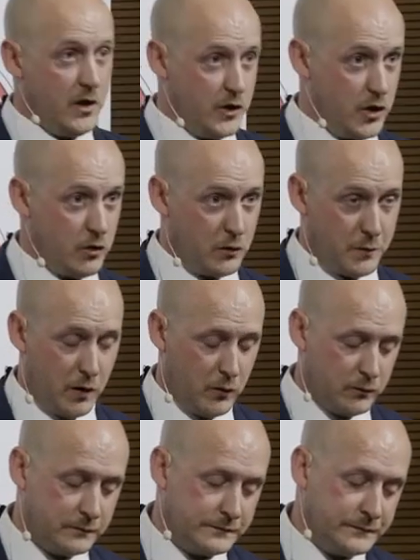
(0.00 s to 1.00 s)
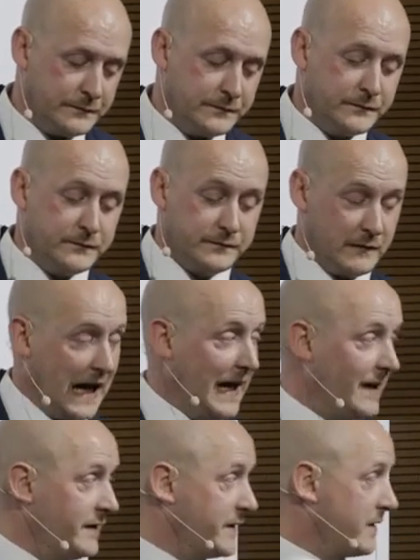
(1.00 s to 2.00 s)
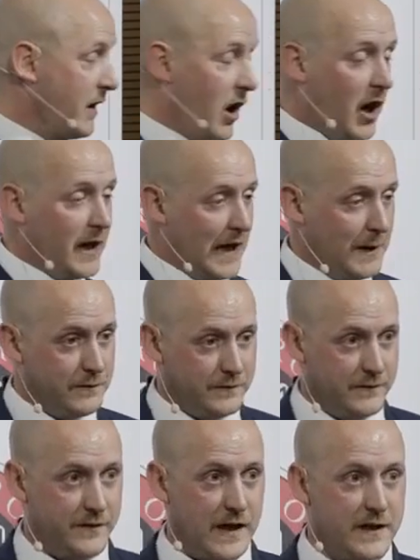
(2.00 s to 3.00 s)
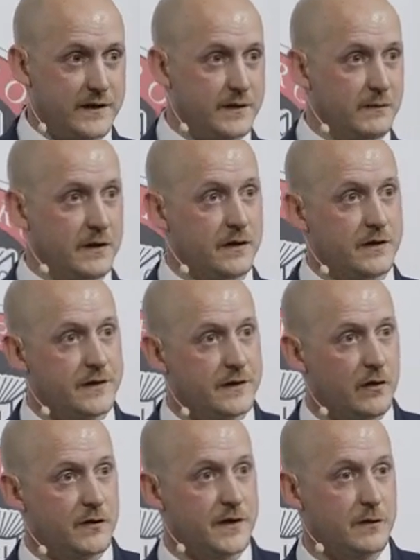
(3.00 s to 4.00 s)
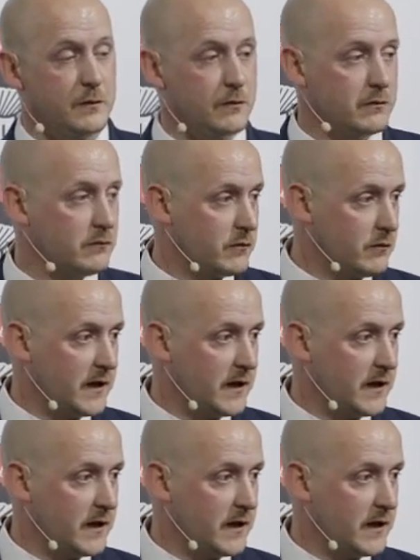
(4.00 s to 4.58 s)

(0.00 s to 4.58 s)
Europol and ILAB, in fact, because obviously we were